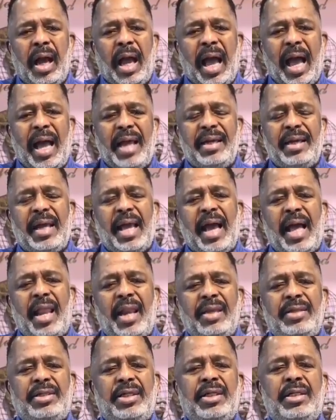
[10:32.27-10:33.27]

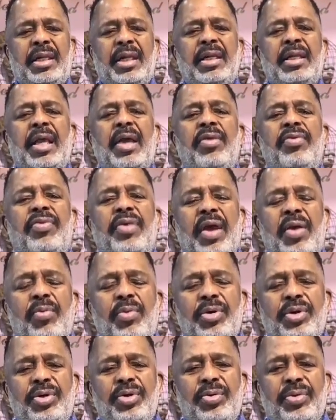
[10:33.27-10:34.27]
ideology that they
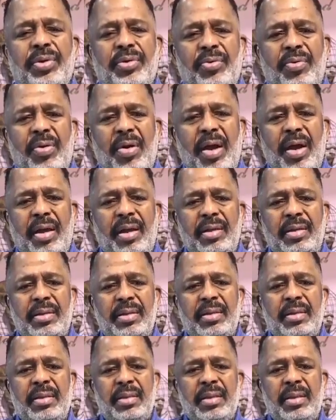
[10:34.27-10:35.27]
were doing right.
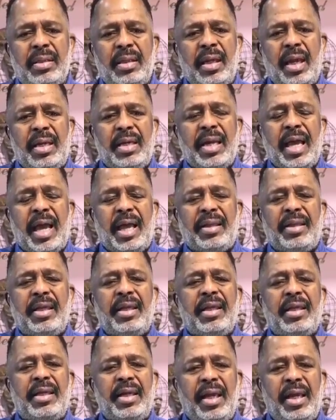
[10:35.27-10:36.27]
And now
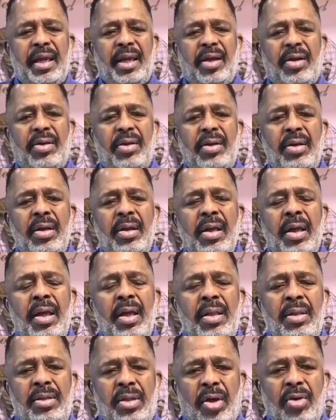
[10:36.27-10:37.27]
they're in hell,
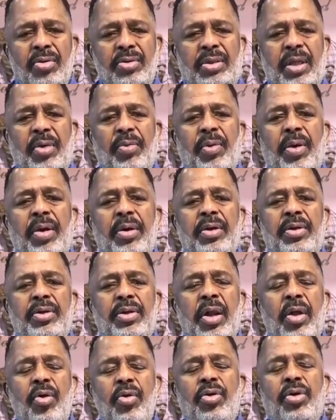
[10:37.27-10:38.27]
those that were,
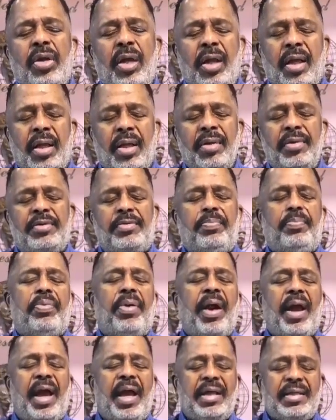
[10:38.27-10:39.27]
who
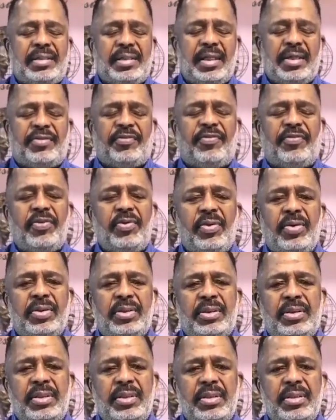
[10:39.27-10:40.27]
comprised this
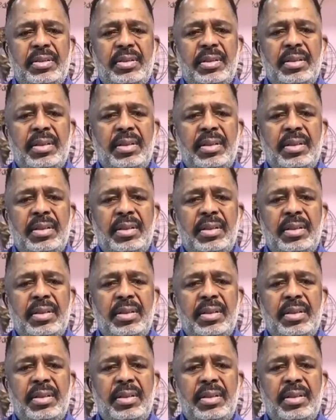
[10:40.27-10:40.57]
foolishness.